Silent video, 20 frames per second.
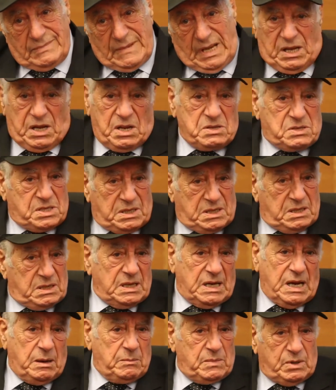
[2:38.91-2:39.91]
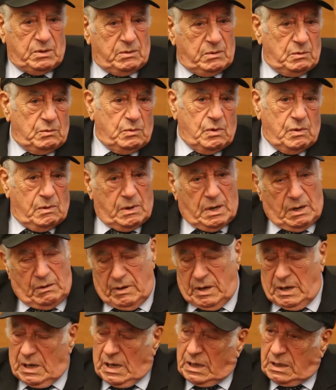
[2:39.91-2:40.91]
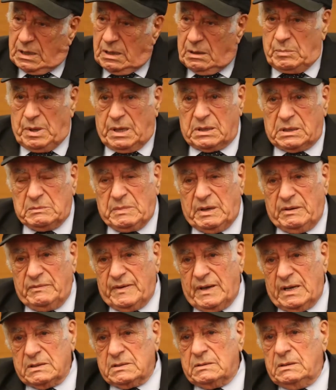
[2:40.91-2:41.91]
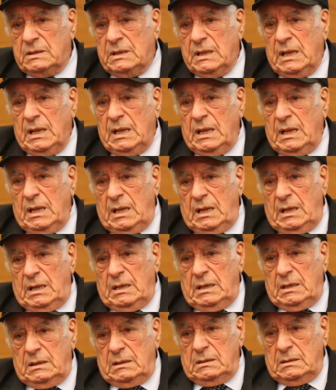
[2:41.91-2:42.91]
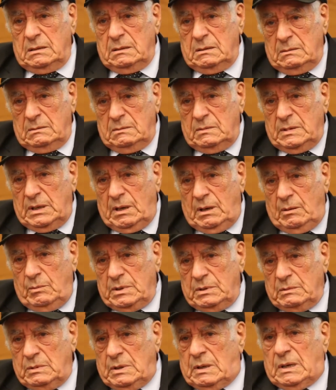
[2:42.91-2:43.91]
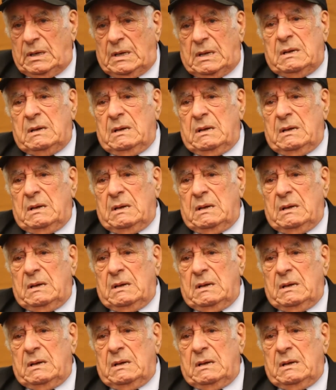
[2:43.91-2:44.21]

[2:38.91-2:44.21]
an incident that happened during the war, I ran like hell back to my foxhole and went on with the war.